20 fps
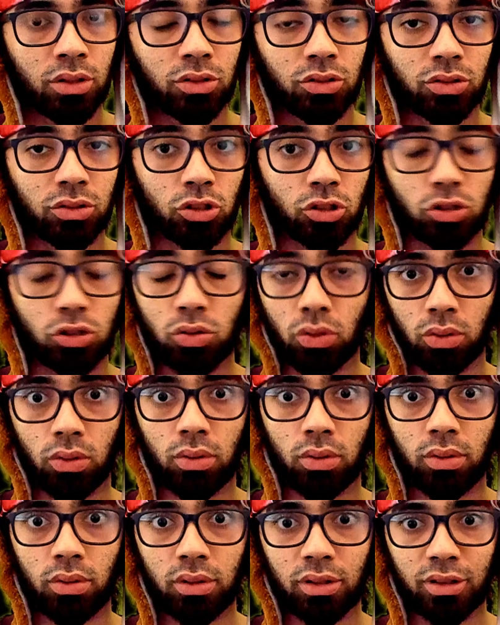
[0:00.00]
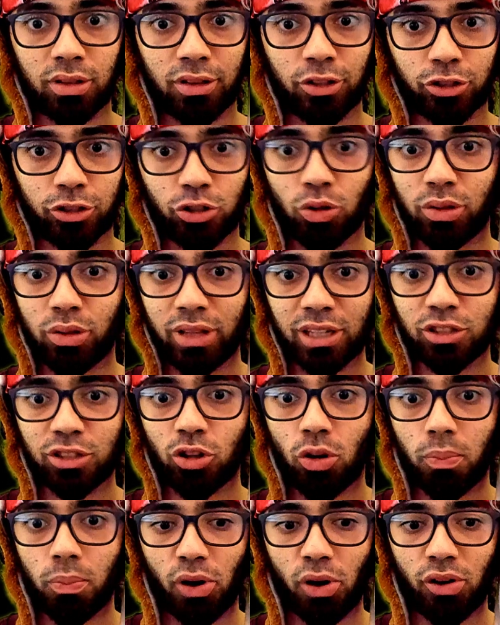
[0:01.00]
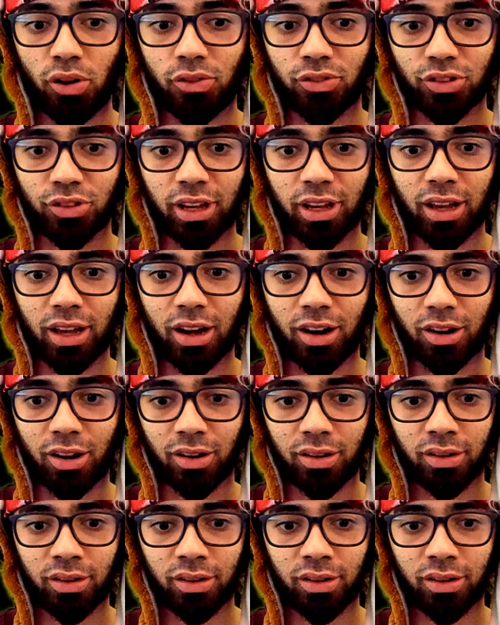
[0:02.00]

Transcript: Just two. That's how, that's how powerful they are.